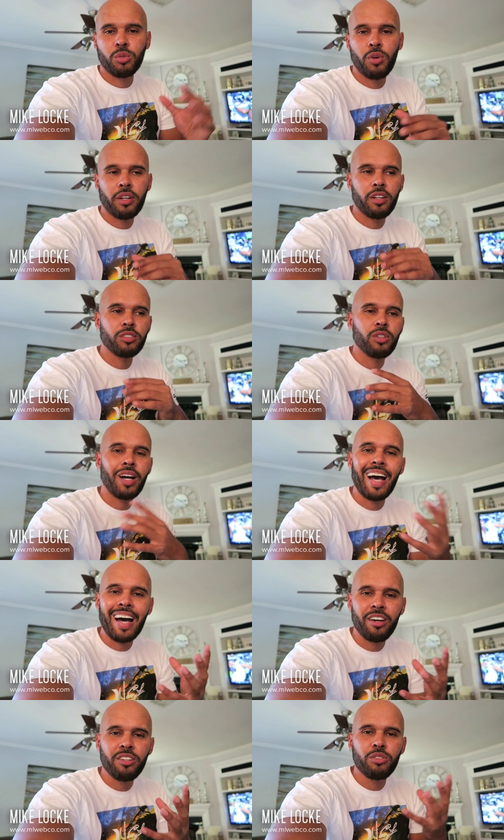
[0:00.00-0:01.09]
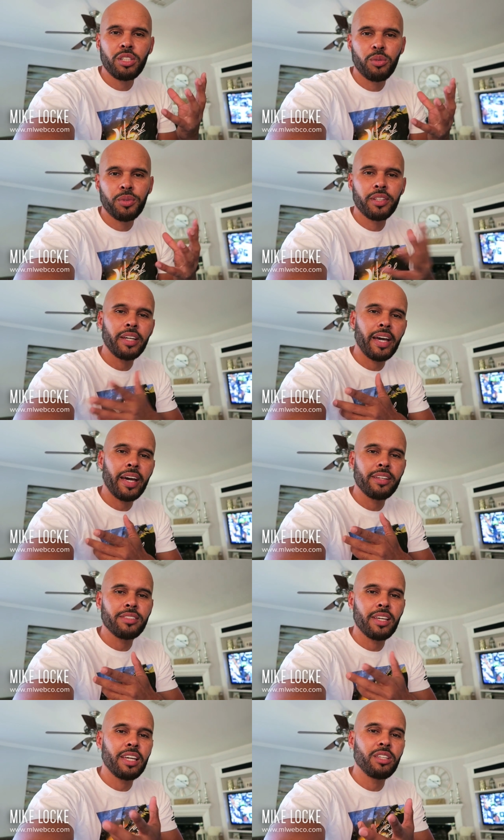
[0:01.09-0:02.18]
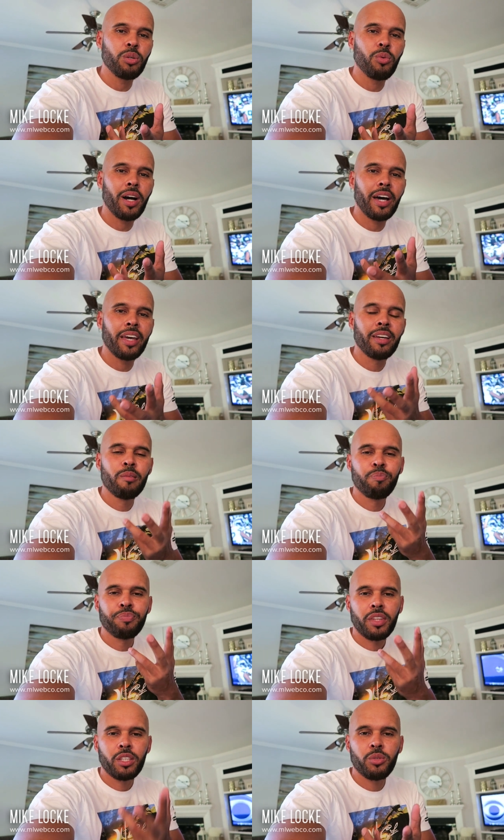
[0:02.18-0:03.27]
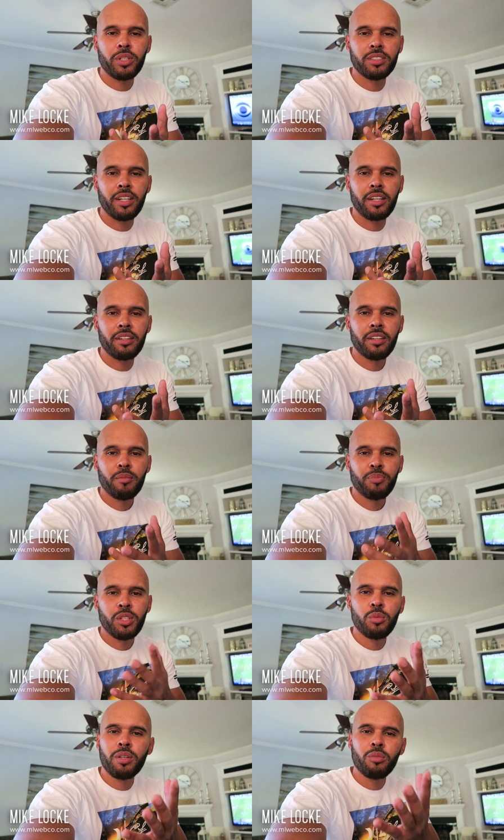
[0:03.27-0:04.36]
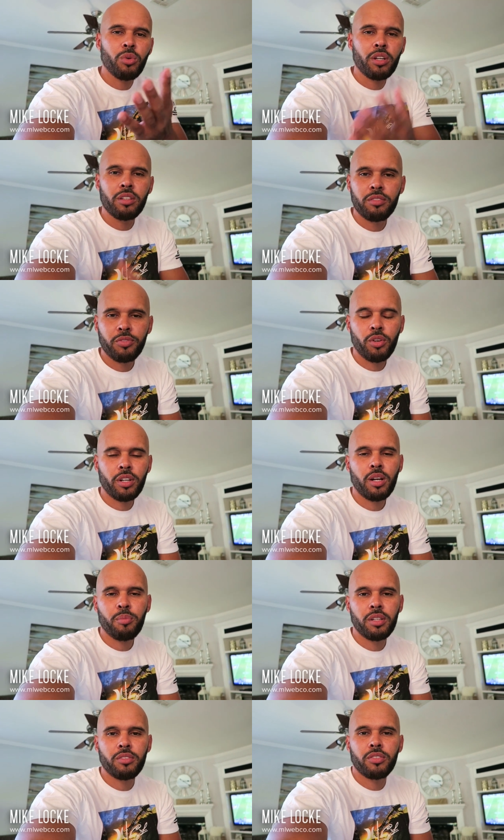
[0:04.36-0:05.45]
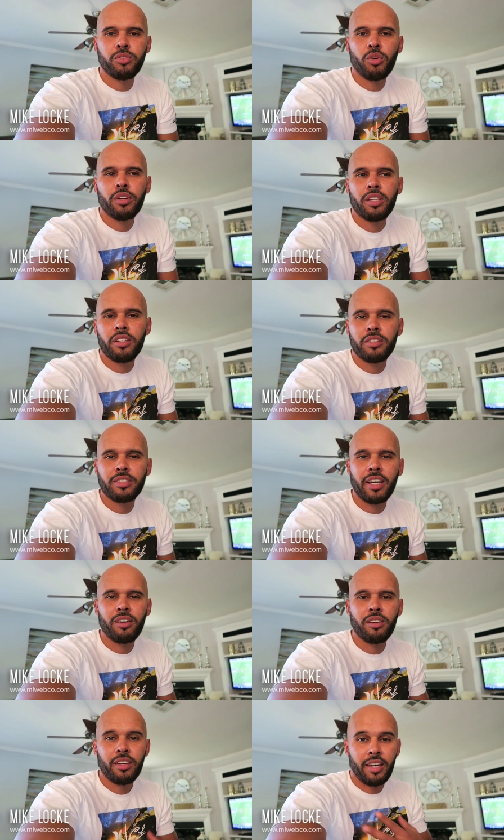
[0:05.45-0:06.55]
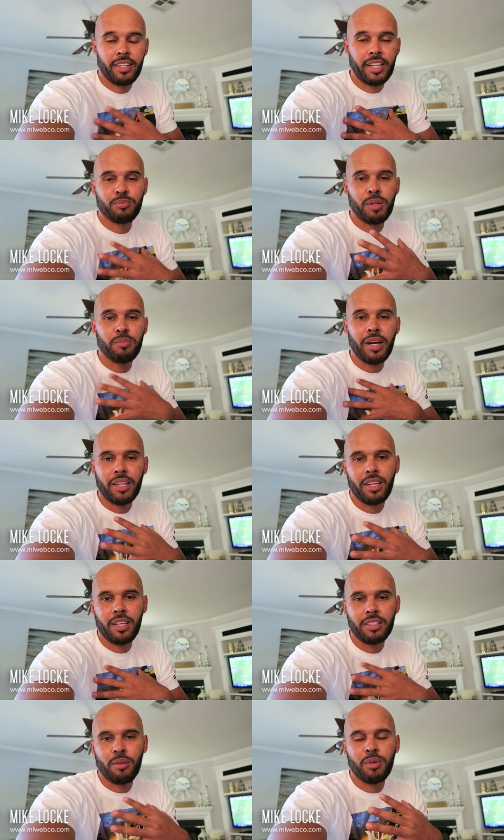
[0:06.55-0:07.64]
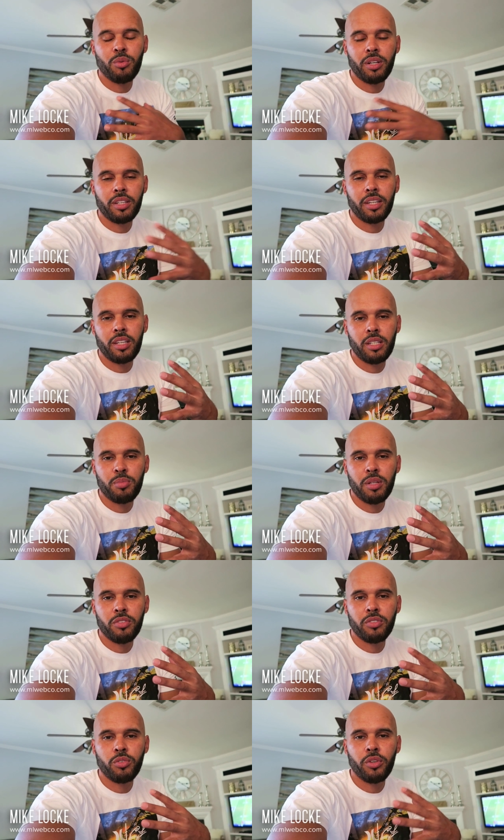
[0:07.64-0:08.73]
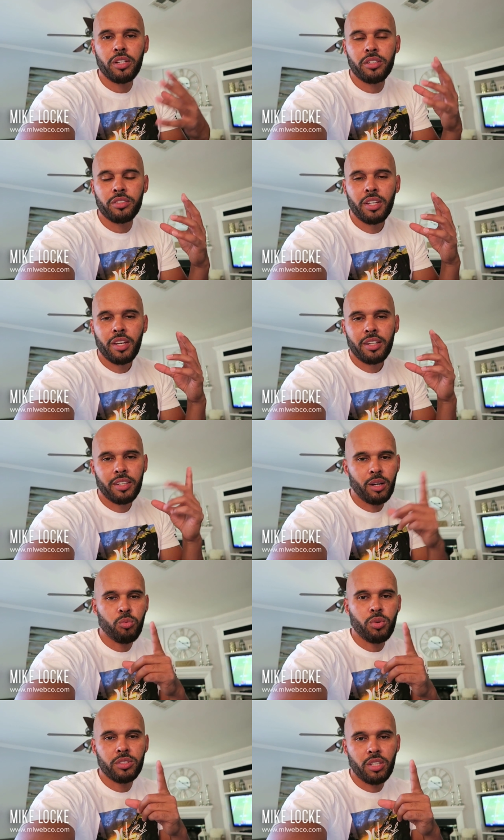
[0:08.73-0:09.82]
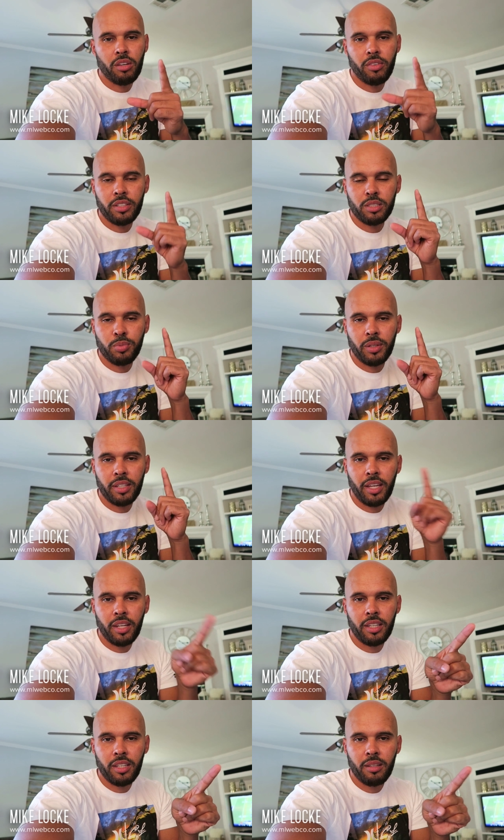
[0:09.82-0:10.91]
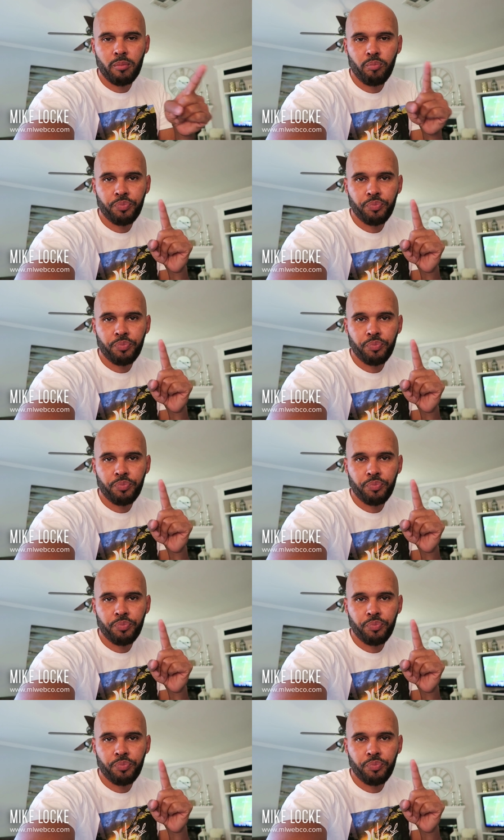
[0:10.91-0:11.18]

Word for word: you're working on. So how do you deal with it as a UI UX designer? You've been working for a company for four years now, and that's been my case. I've been working at ADP for four years. Not once have I displayed any